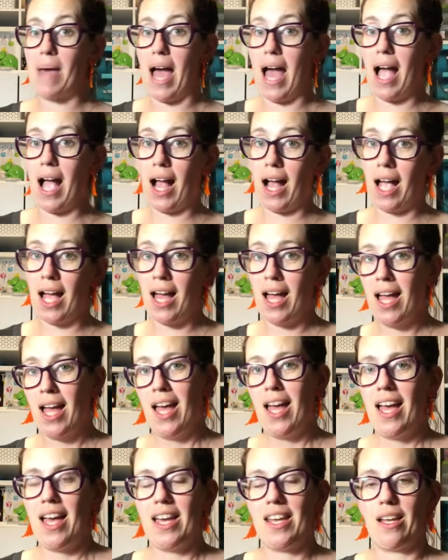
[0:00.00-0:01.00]
back
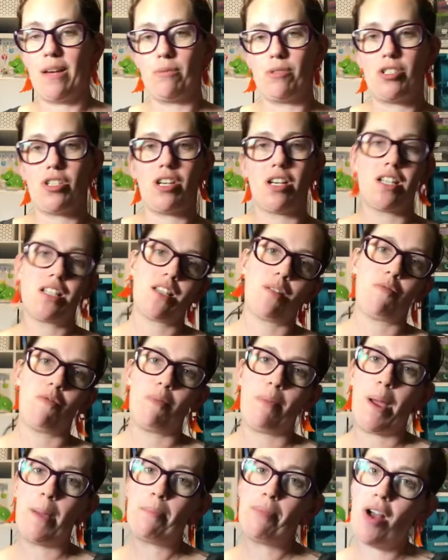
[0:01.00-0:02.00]
and I would share some of
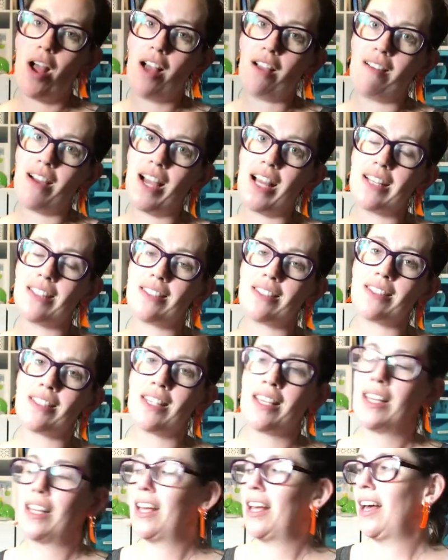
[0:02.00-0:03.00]
my progress
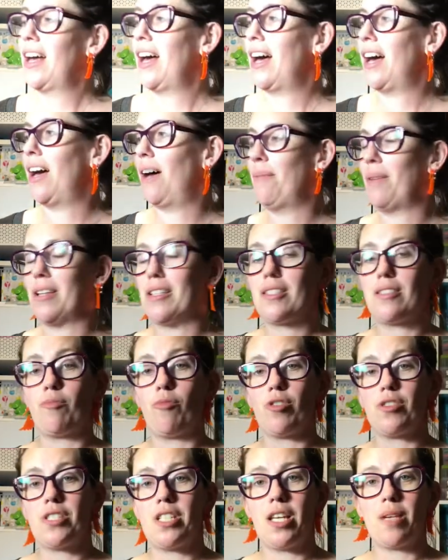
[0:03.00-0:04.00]
and some
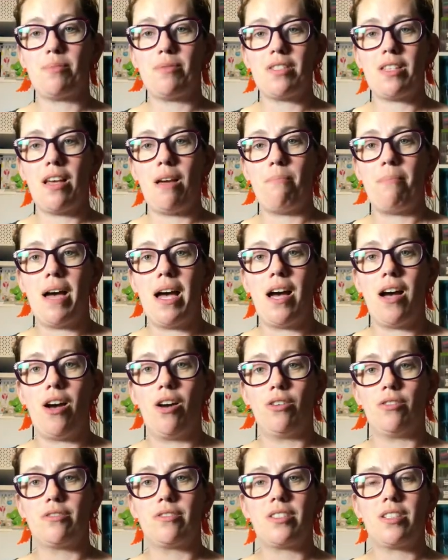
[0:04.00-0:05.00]
more tips
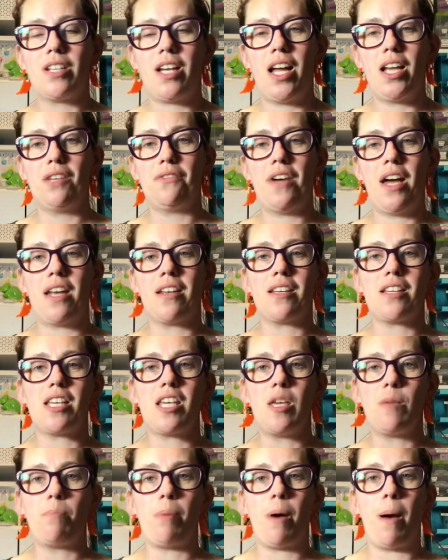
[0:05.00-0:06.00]
about kind of how to
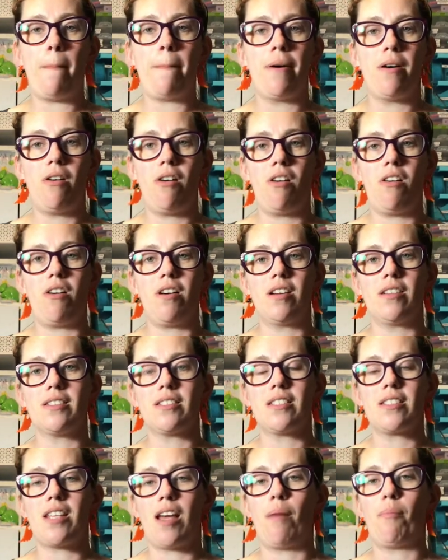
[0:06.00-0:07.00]
keep up on
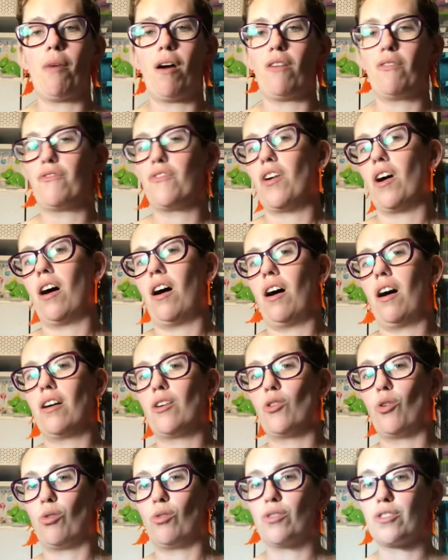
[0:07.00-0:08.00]
some of the
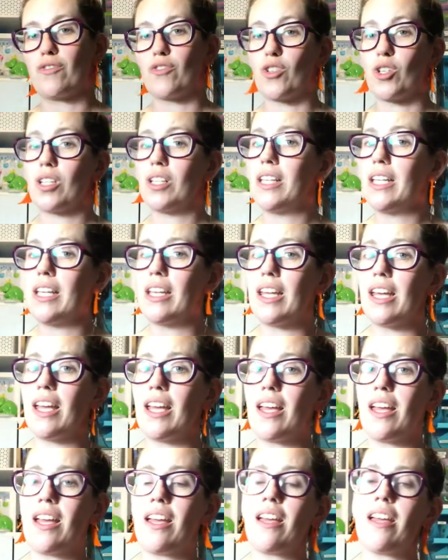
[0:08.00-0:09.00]
goals for
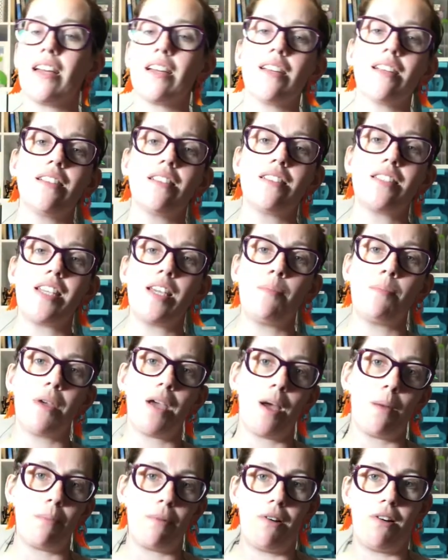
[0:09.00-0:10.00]
cleaning and
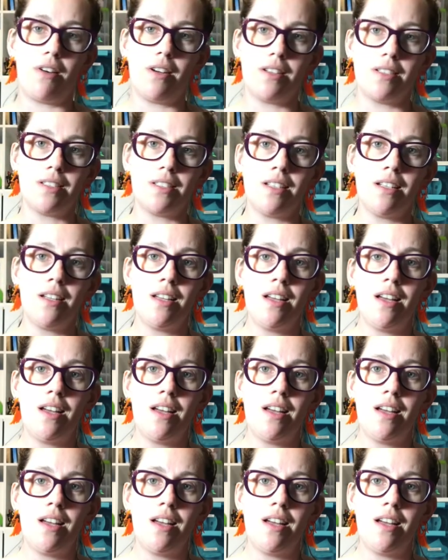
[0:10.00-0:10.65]
keeping up on